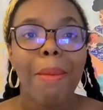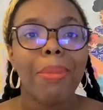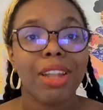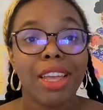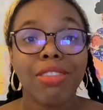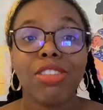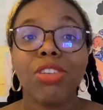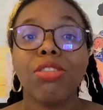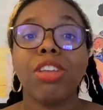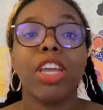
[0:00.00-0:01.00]
Plus,
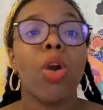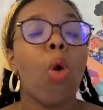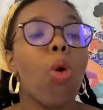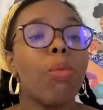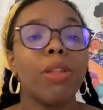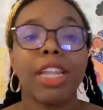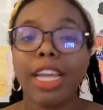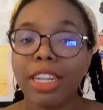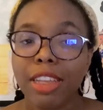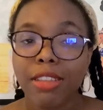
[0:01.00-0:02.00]
there's a whole
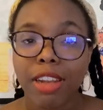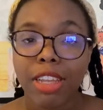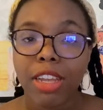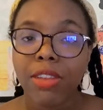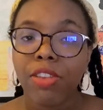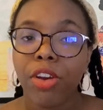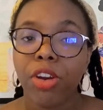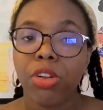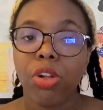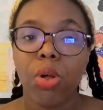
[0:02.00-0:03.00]
playlist at the end of the
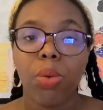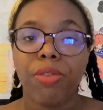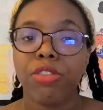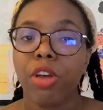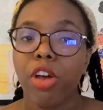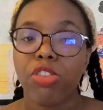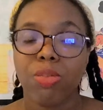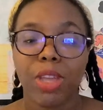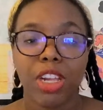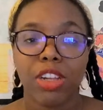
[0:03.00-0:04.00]
article with songs from
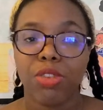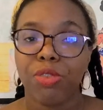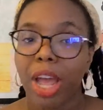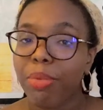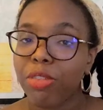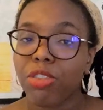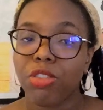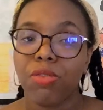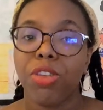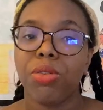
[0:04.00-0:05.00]
each of the rappers
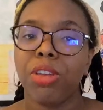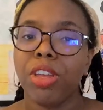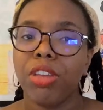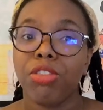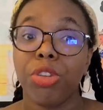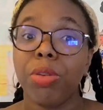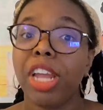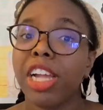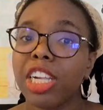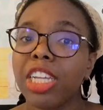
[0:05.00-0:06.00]
interviewed, so you can
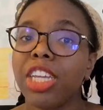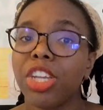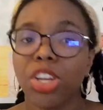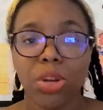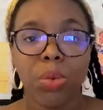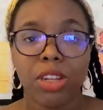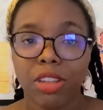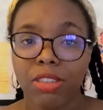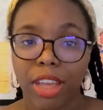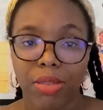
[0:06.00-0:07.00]
actually hear what this
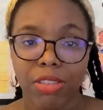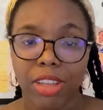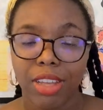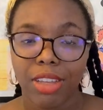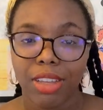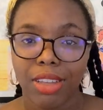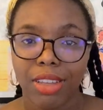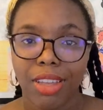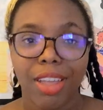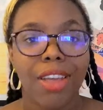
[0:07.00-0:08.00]
sounds like.
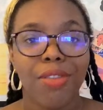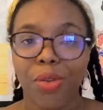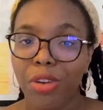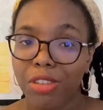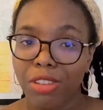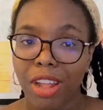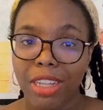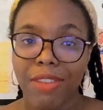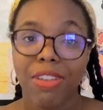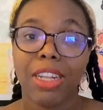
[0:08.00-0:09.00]
Of course, I'll
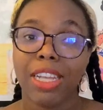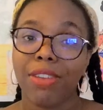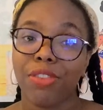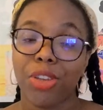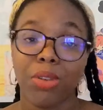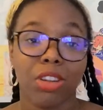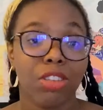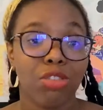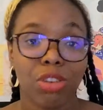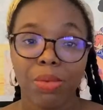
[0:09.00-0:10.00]
leave the link for you in the
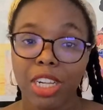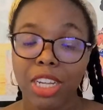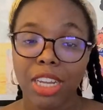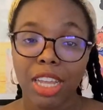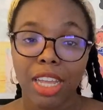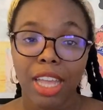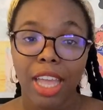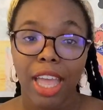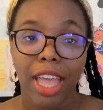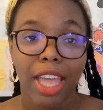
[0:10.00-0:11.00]
description,
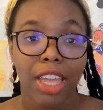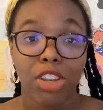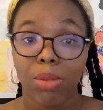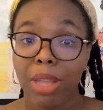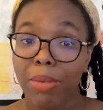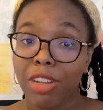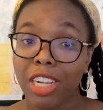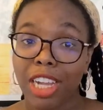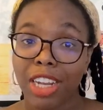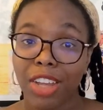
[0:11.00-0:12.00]
and you'll be able to
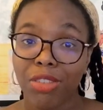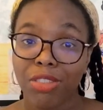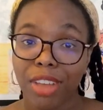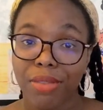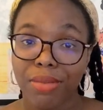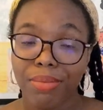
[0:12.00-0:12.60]
check it out yourself.